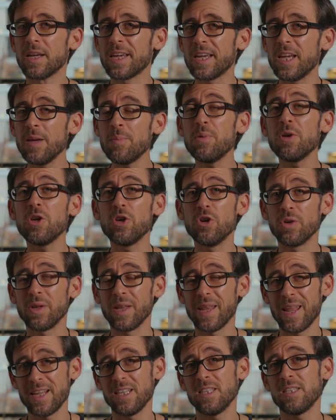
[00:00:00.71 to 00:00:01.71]
Keeping your
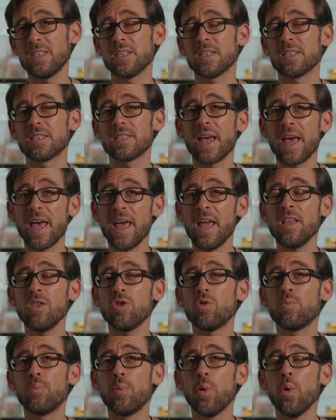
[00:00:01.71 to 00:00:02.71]
lenses
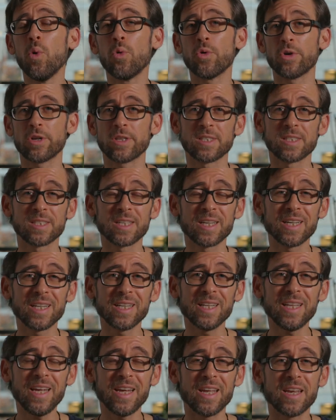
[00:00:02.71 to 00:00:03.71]
and ports
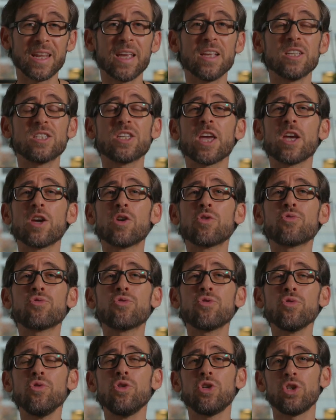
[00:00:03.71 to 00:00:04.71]
clean is a
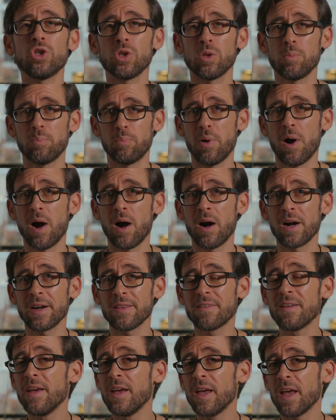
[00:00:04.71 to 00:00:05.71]
crucial
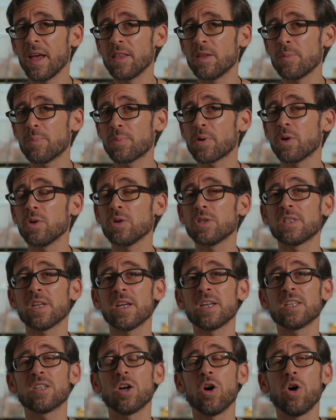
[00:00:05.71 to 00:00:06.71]
part in the
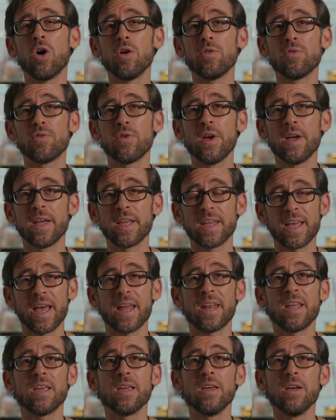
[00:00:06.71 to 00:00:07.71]
process of
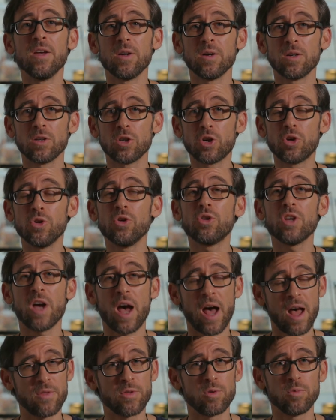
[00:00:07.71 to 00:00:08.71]
getting good
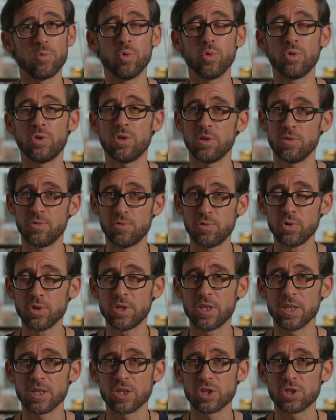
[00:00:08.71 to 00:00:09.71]
underwater
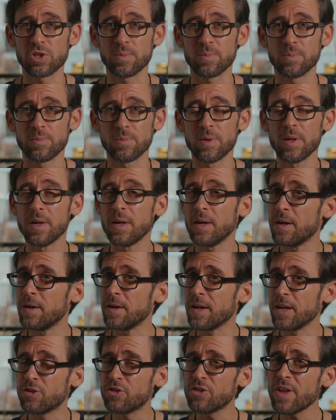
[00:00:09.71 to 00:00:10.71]
footage.
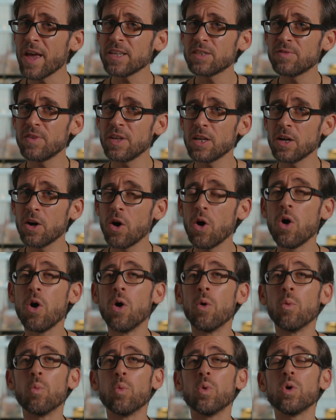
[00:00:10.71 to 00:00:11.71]
In today's
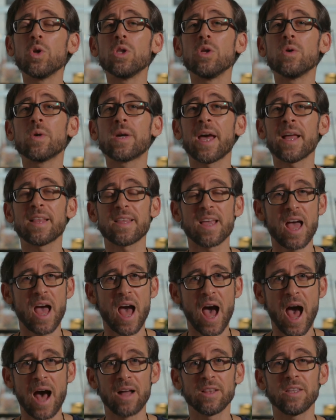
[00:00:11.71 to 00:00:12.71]
video, we'll look at
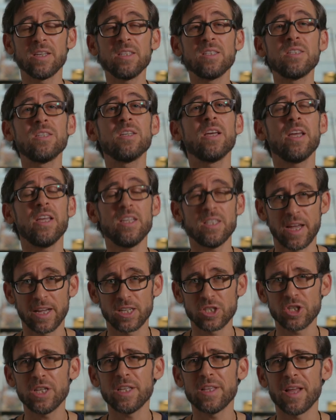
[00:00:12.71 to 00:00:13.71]
how this is
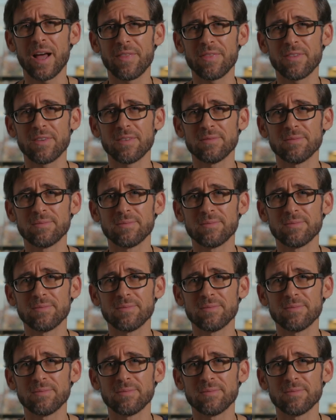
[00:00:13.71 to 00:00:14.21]
actually done.